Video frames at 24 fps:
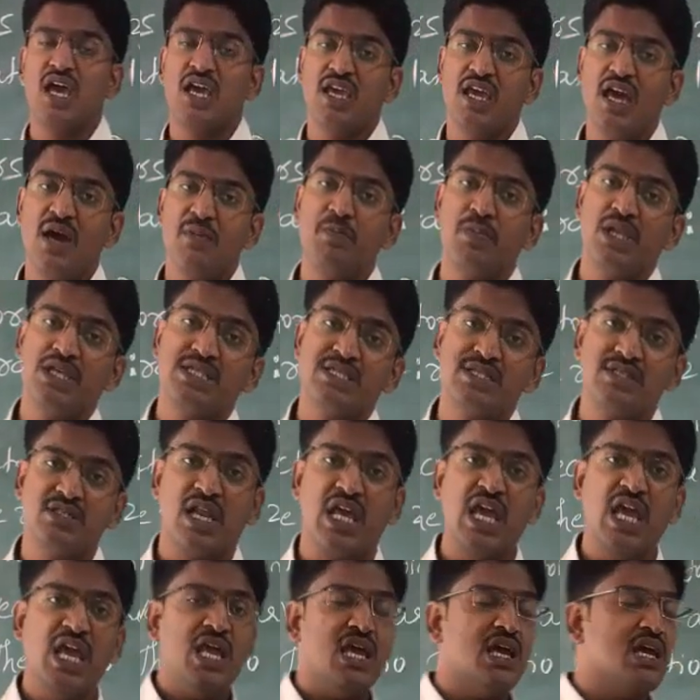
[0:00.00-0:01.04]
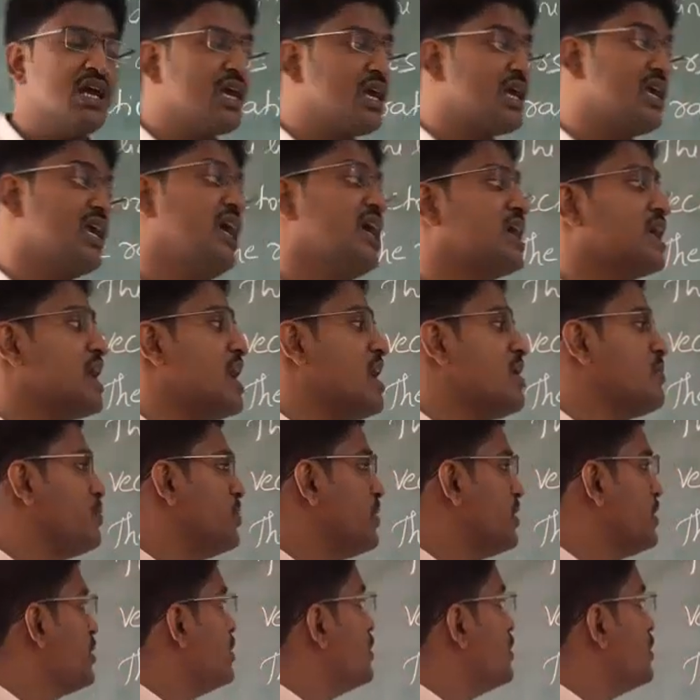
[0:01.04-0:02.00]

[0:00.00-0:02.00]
cap plus 3k cap.